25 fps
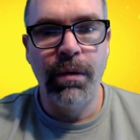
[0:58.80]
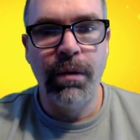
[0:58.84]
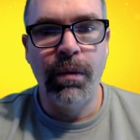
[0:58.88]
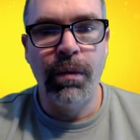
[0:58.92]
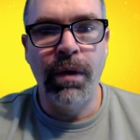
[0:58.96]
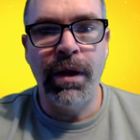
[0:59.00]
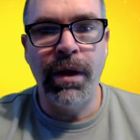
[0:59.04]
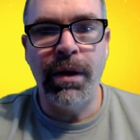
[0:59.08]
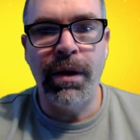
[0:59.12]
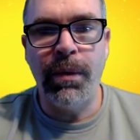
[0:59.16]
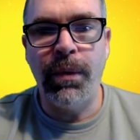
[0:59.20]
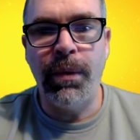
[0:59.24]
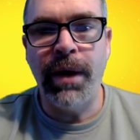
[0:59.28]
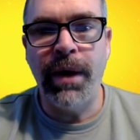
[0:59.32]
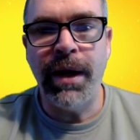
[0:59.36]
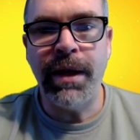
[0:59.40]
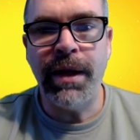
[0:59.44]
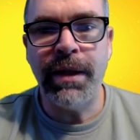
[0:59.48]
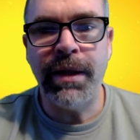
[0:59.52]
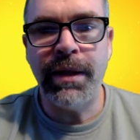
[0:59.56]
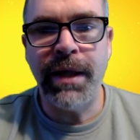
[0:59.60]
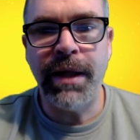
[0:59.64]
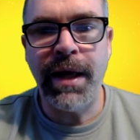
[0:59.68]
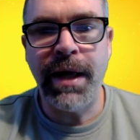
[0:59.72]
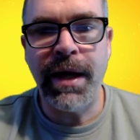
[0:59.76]
Well, what
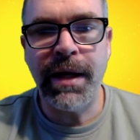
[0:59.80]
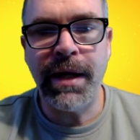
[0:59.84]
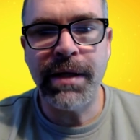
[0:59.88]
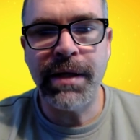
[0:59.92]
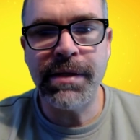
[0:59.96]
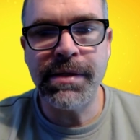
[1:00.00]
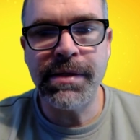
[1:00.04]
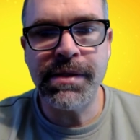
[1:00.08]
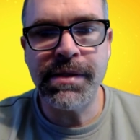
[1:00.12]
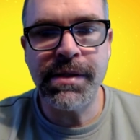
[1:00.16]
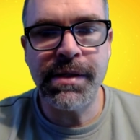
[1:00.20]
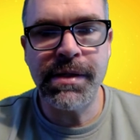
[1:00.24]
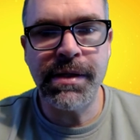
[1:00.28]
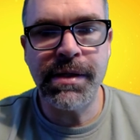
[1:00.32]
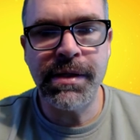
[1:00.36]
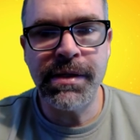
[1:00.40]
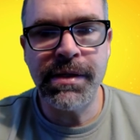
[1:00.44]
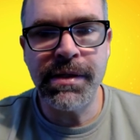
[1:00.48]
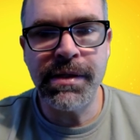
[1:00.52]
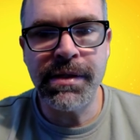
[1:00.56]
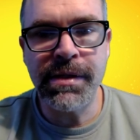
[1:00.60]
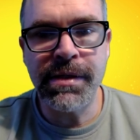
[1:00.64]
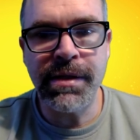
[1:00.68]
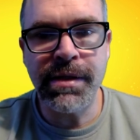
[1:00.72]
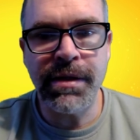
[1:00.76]
in the heckins
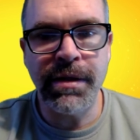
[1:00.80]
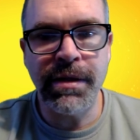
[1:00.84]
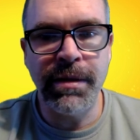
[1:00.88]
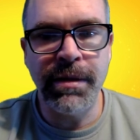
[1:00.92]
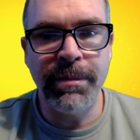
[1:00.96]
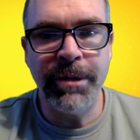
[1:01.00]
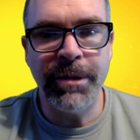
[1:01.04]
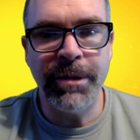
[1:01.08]
is the